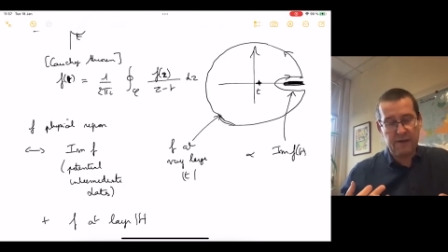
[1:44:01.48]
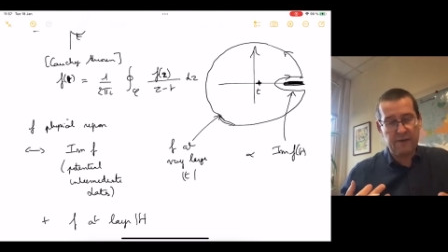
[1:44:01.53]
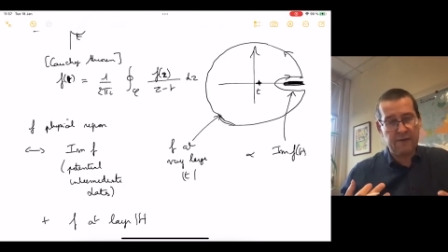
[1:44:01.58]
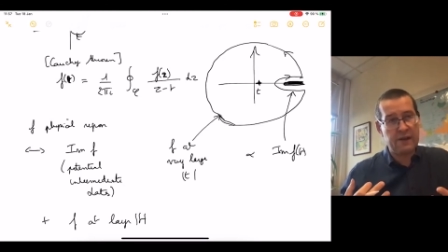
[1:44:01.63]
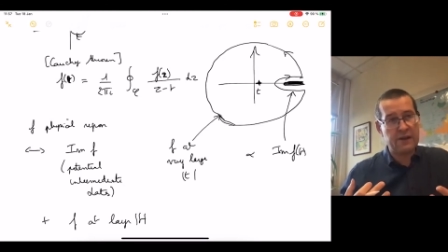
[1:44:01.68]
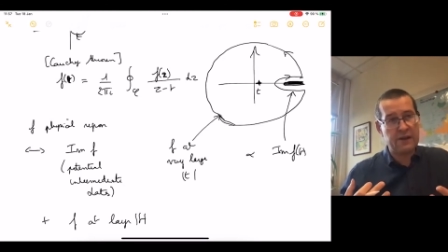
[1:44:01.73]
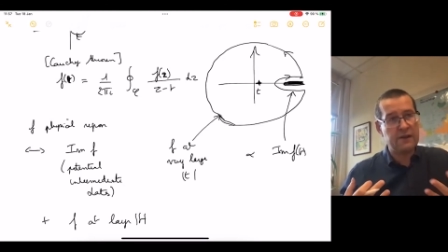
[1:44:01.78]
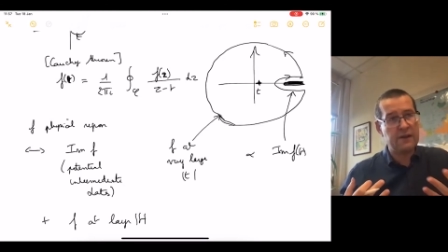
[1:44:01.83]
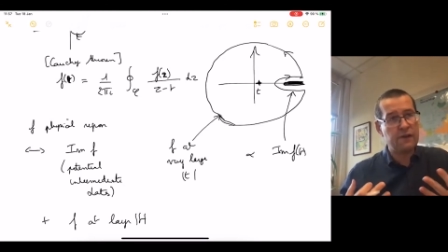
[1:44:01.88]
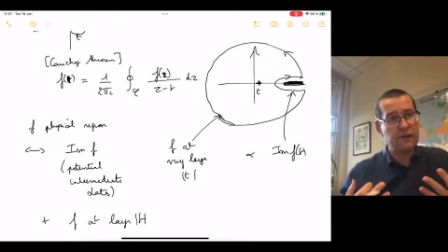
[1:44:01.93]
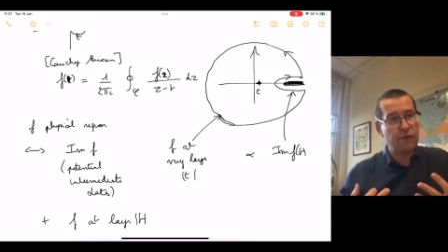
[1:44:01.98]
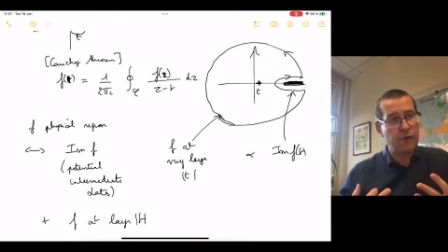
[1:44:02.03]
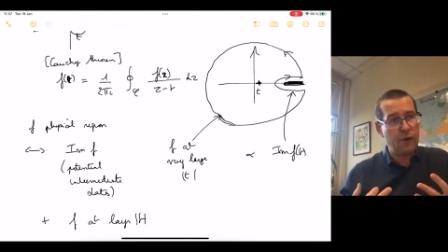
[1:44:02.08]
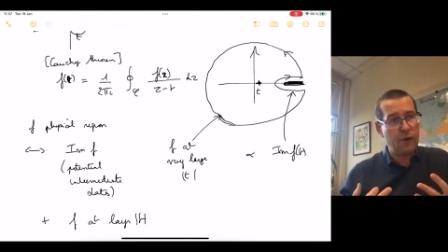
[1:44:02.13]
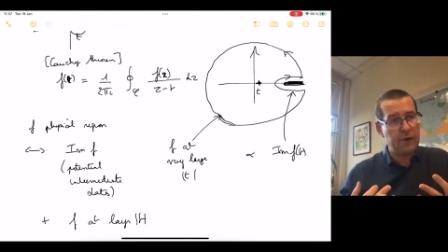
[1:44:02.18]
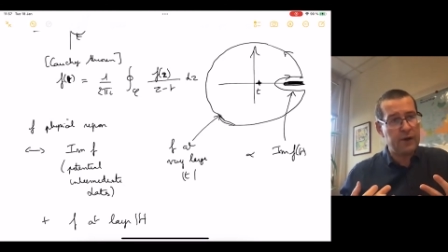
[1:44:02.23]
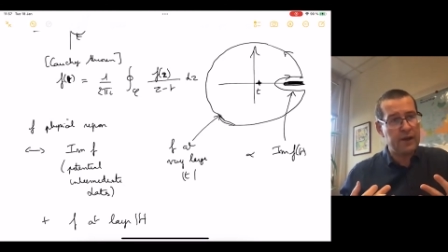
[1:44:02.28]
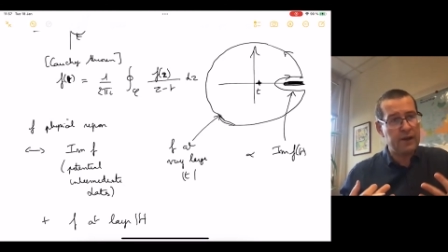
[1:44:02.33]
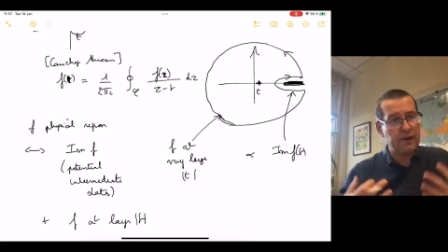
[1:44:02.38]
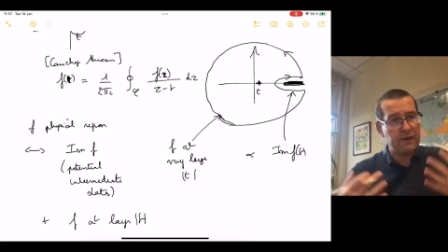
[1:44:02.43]
that is
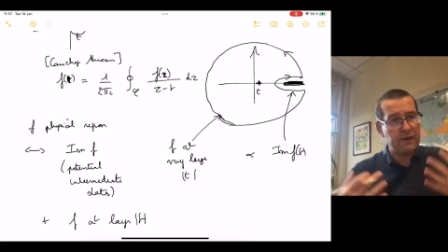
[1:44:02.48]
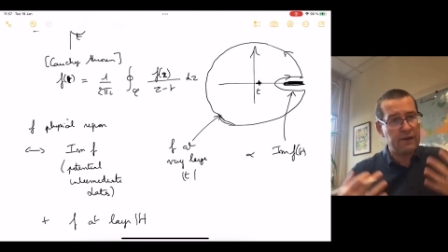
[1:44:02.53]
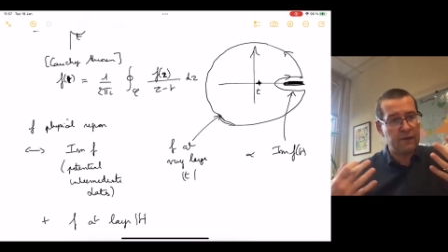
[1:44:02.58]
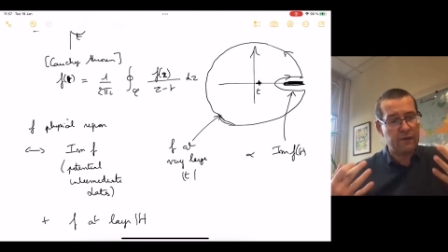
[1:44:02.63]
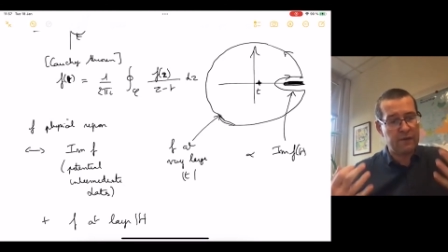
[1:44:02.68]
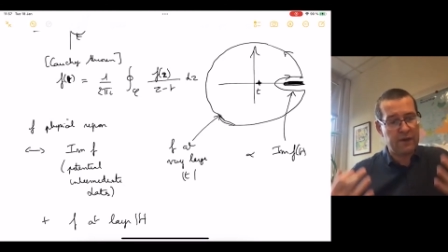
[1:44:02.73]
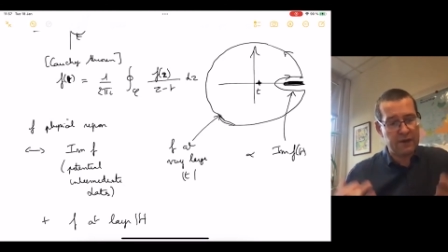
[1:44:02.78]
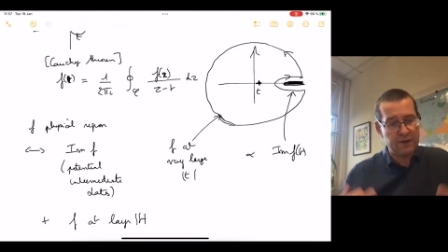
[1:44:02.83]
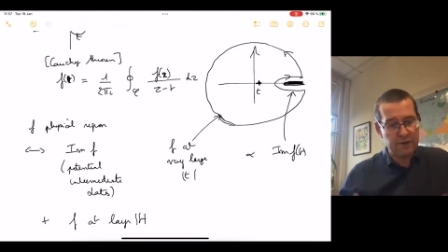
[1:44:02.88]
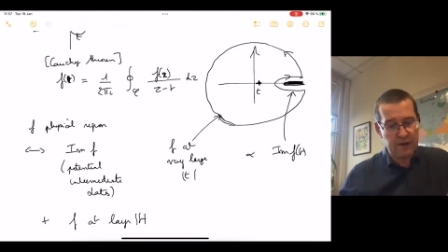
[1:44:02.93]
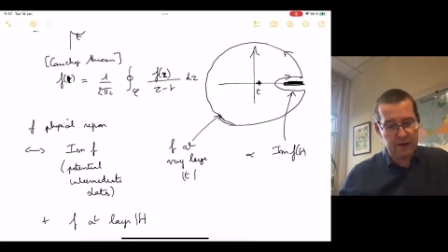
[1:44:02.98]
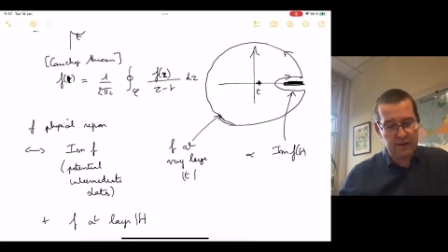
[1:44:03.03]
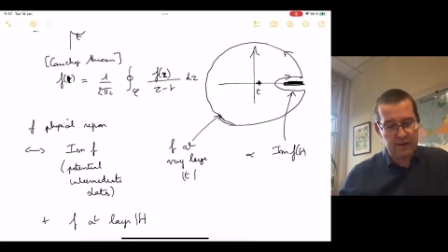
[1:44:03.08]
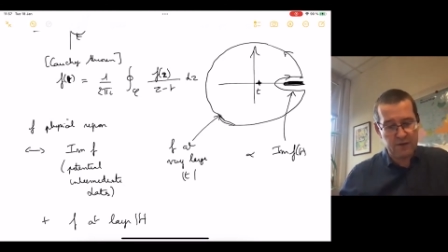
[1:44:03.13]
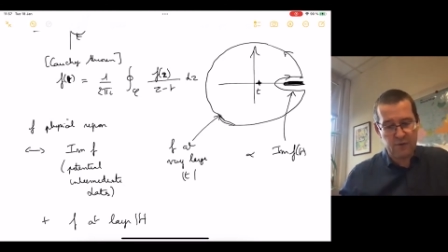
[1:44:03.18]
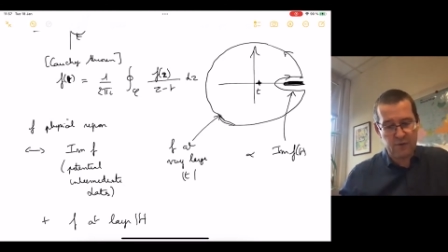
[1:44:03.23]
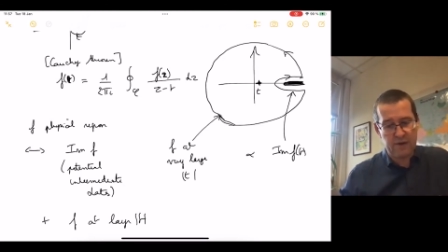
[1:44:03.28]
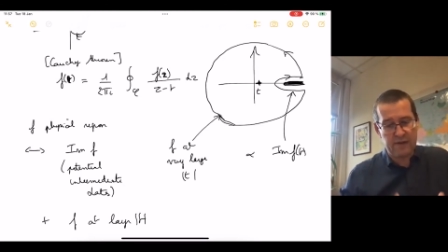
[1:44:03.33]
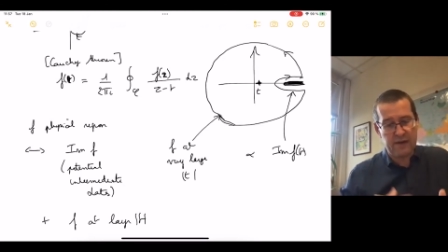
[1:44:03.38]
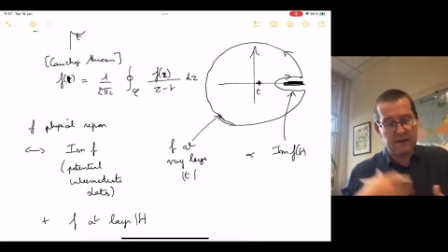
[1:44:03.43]
flowing so that you can
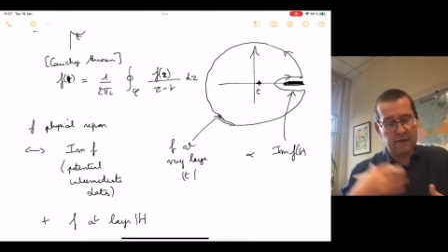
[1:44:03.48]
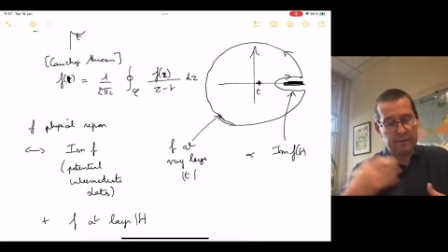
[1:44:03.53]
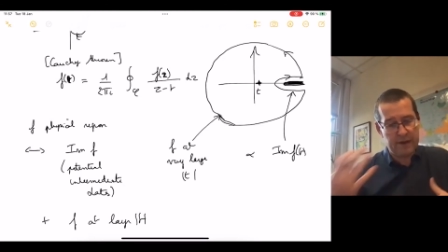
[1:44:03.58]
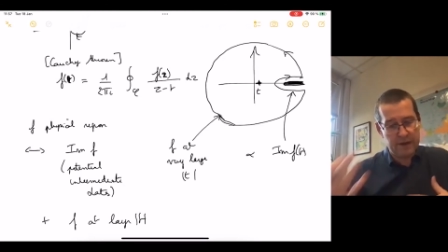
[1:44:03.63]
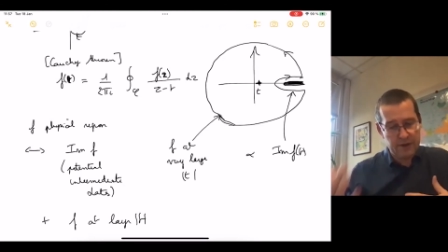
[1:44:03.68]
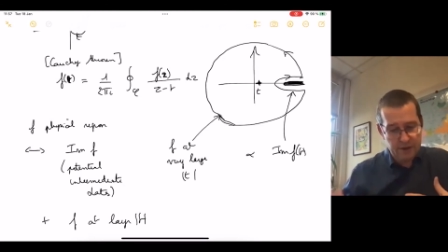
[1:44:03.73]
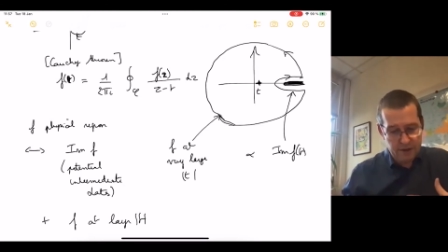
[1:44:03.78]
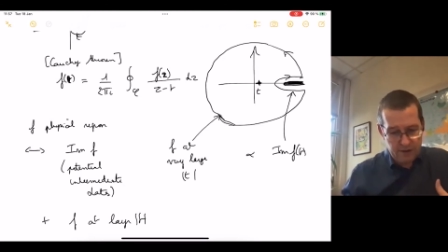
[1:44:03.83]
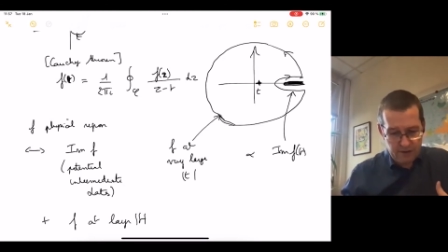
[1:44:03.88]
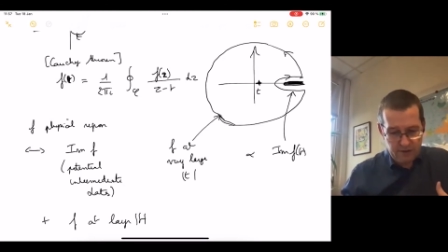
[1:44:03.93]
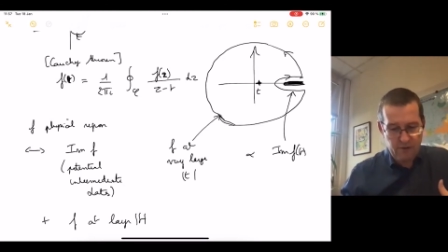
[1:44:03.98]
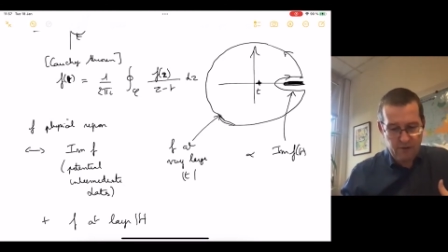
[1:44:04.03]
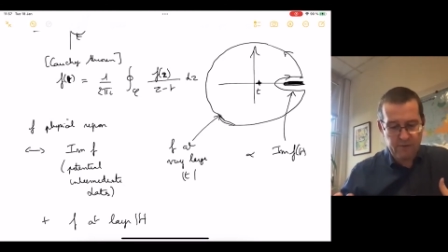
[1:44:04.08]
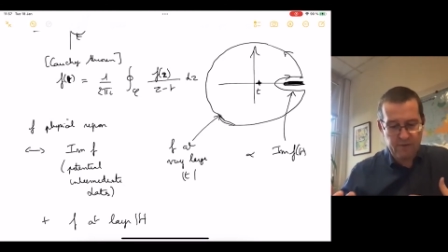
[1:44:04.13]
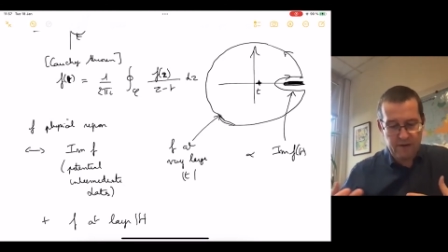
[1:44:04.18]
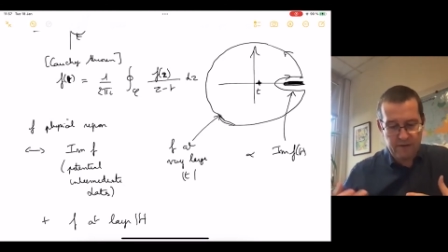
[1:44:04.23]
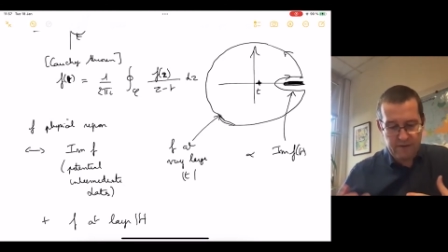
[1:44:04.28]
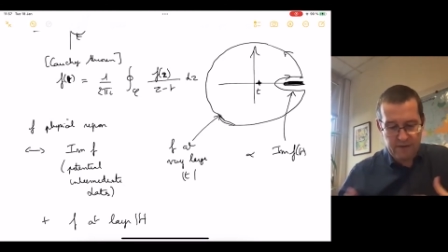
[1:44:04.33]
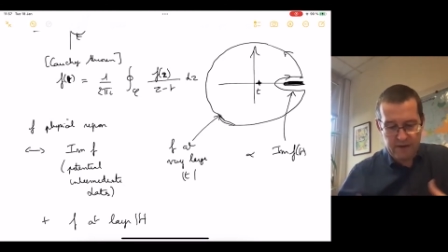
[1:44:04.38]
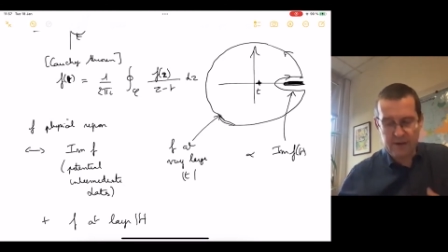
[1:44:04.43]
do an expansion
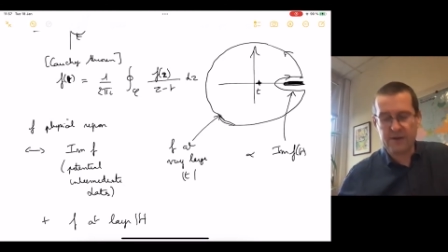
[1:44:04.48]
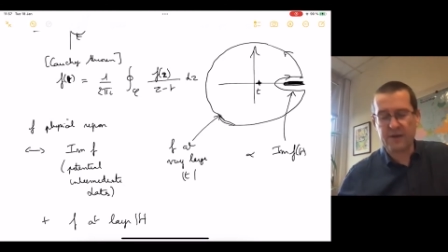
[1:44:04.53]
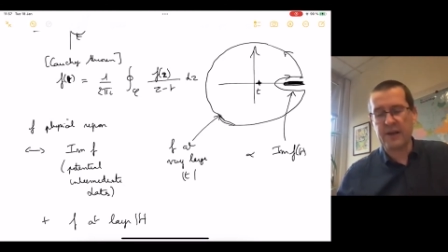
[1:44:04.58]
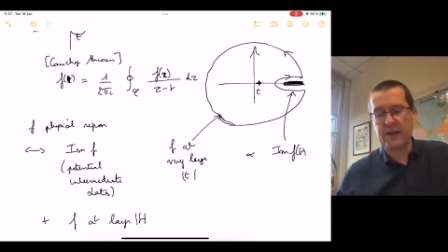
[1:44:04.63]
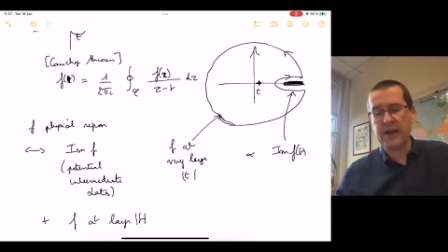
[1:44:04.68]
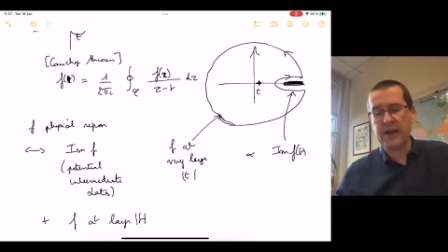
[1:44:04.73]
using that,